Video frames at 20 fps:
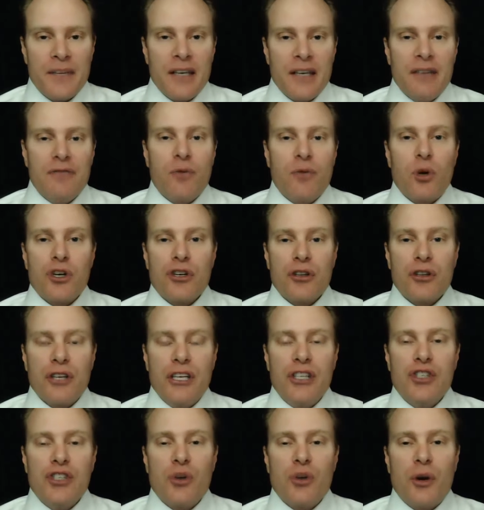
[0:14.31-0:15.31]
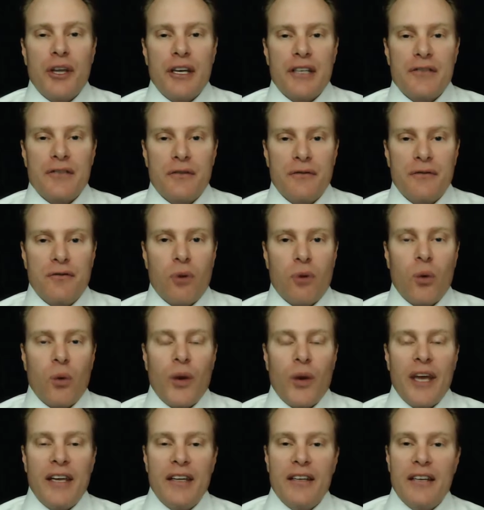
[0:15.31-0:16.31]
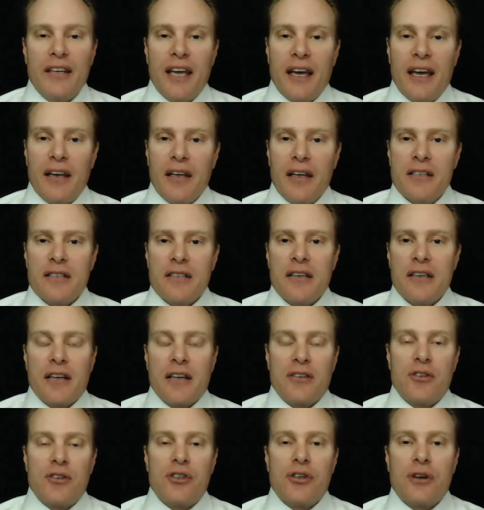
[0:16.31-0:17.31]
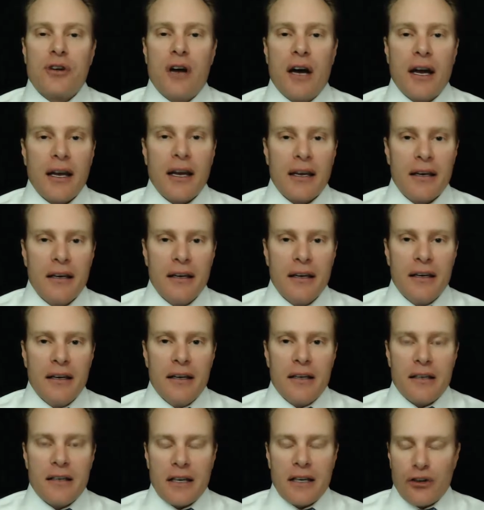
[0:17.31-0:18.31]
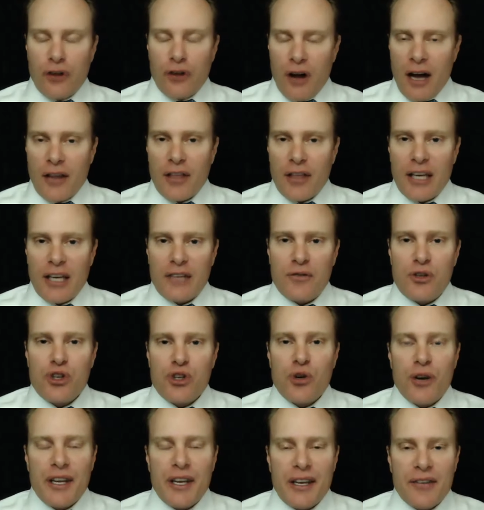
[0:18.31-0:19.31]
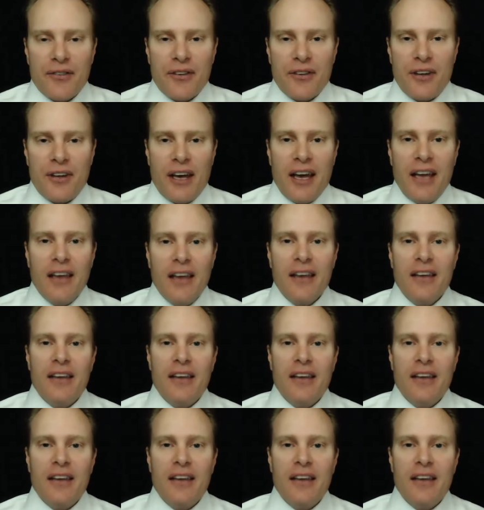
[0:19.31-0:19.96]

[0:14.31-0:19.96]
Fortunately, joining us from Fort Wayne, Indiana, is Dr. Trok. Dr. Trok, thanks for joining us today.